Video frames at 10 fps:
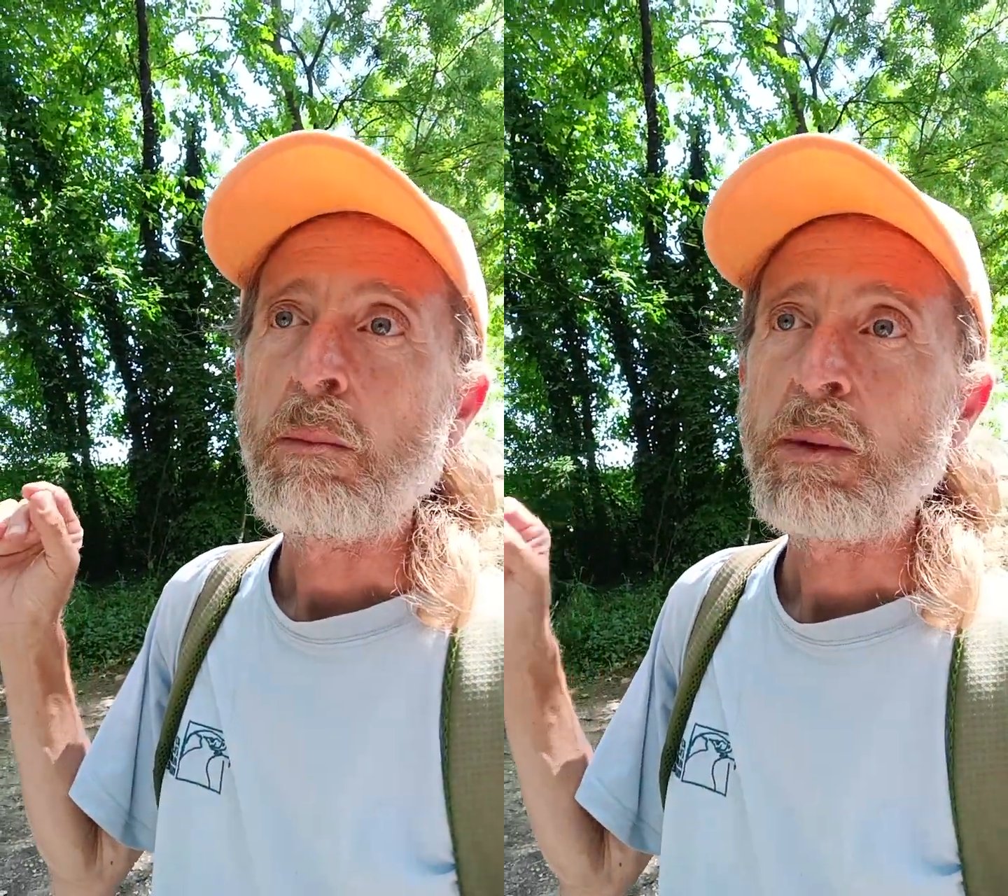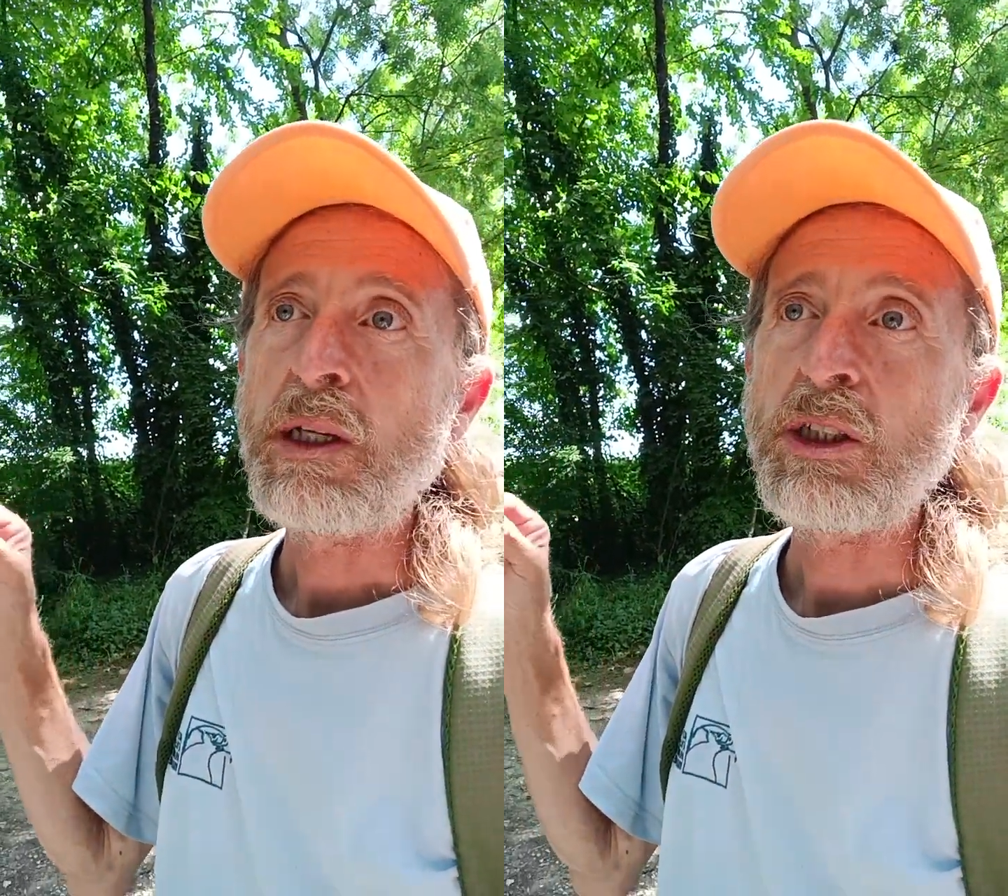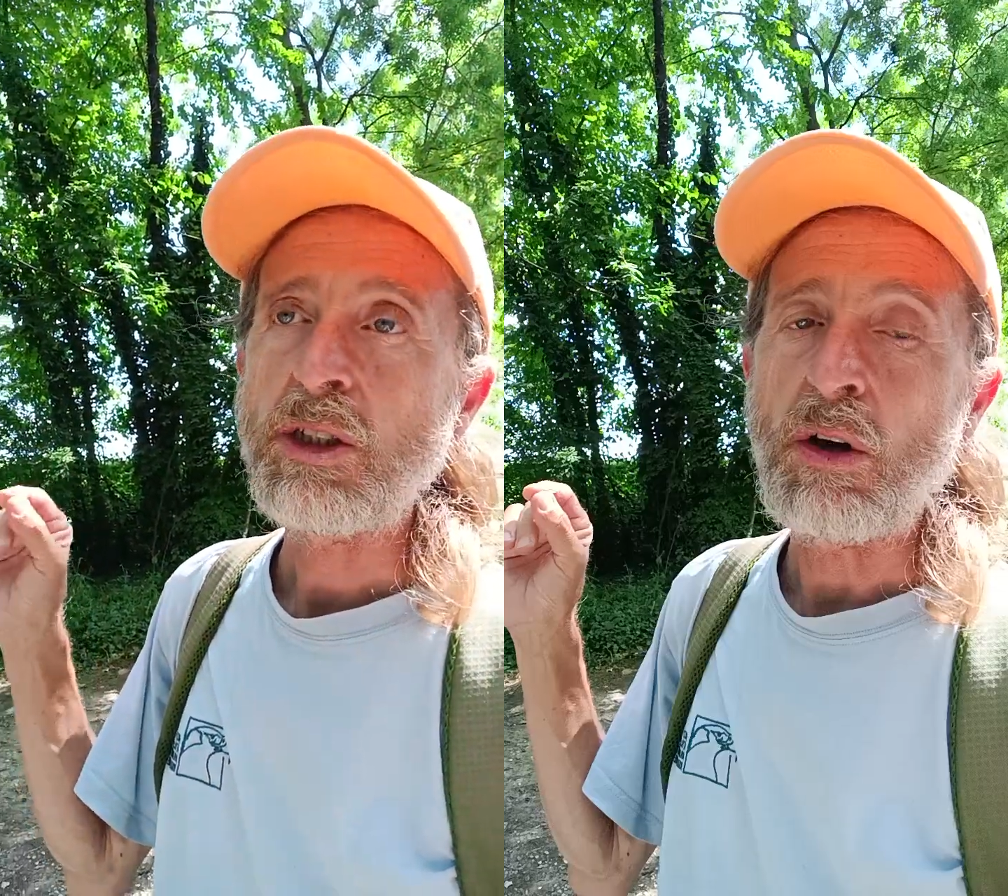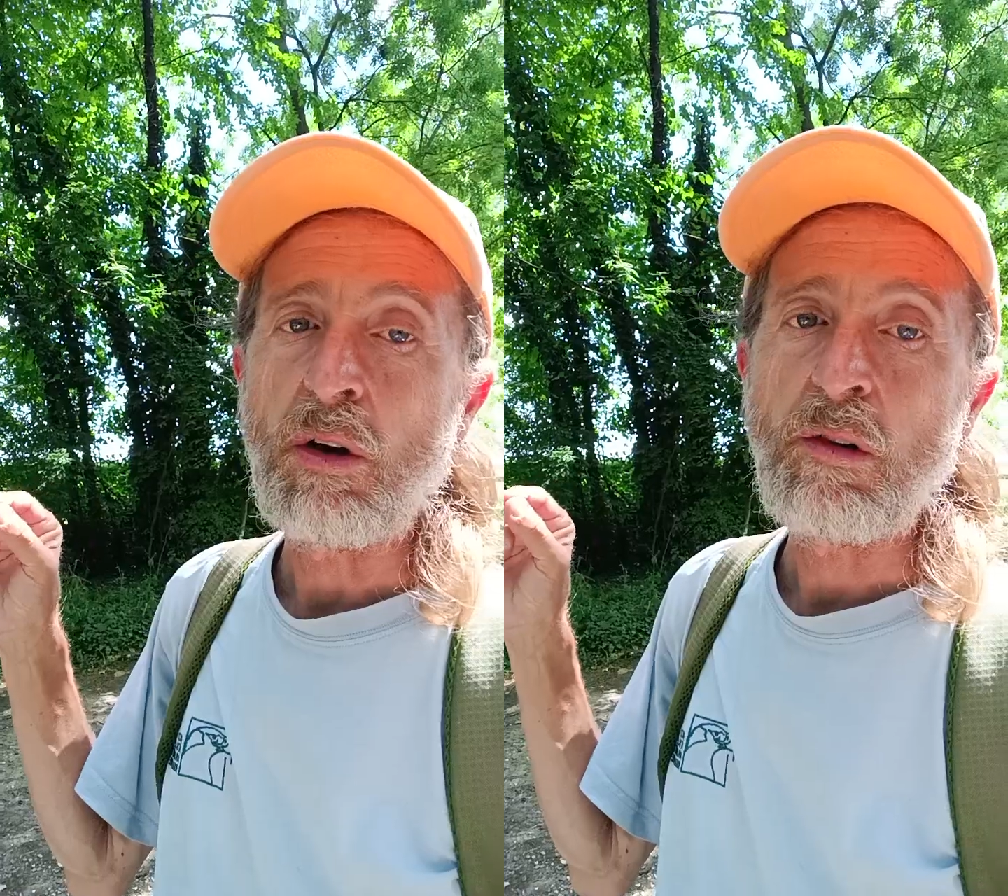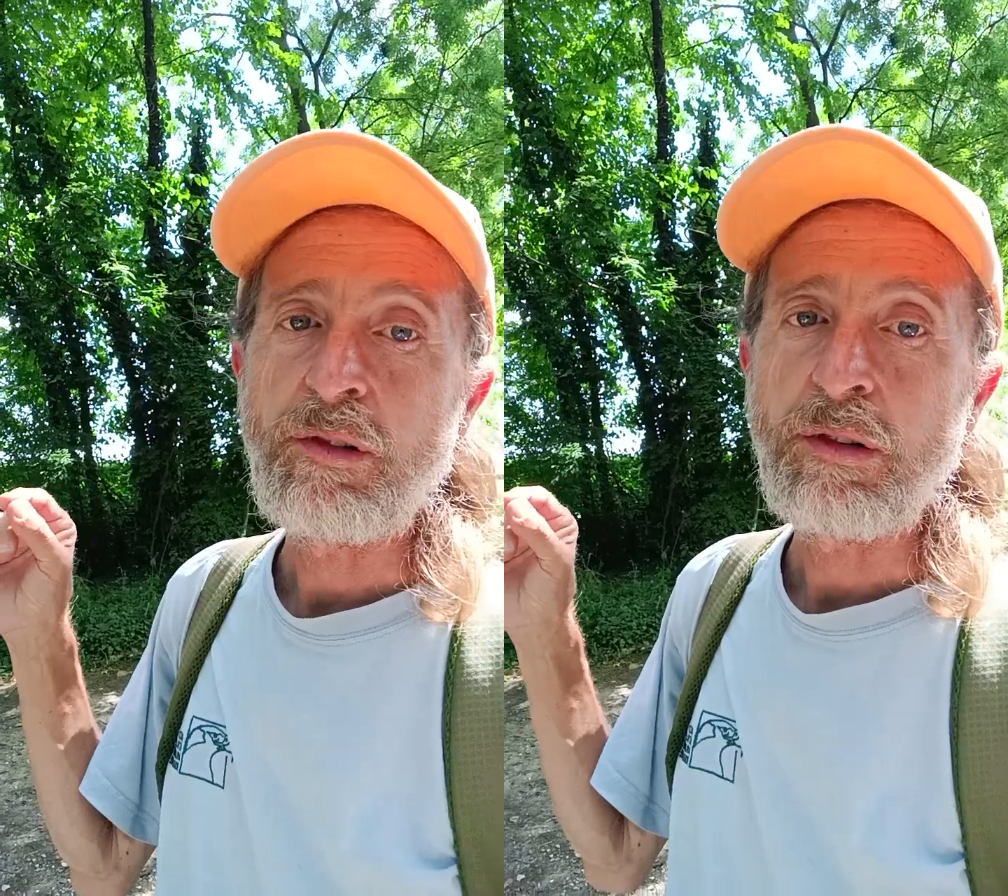piece
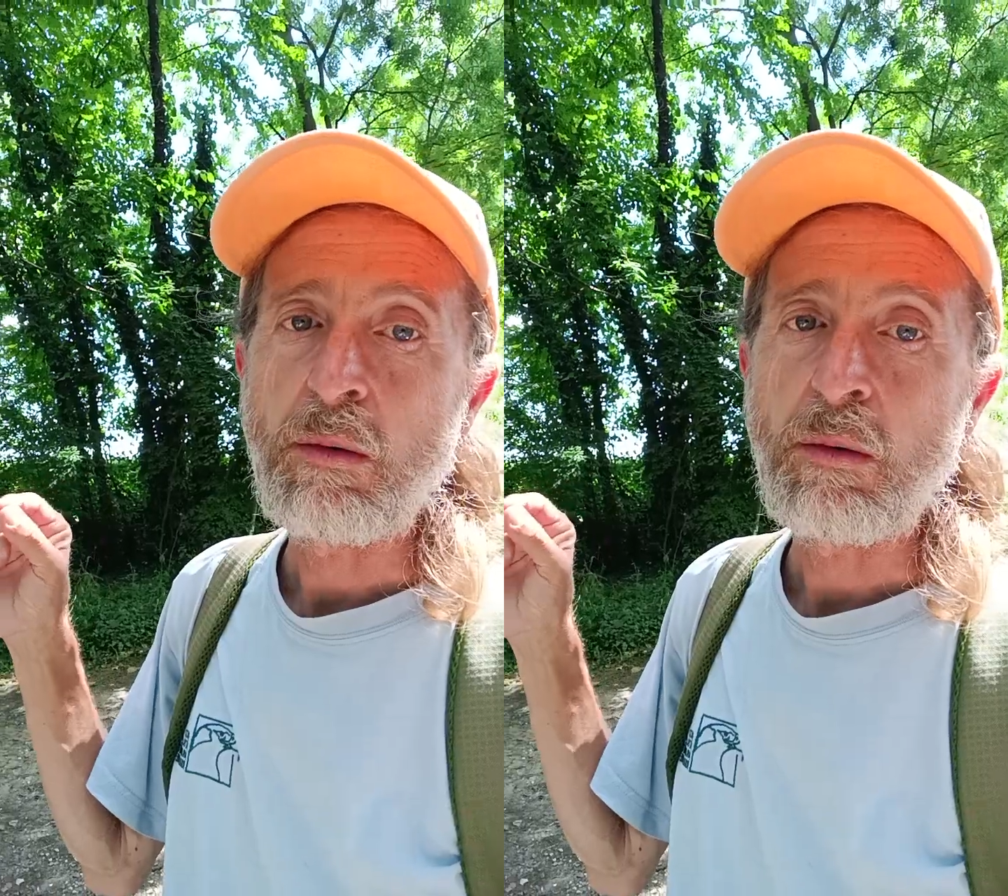of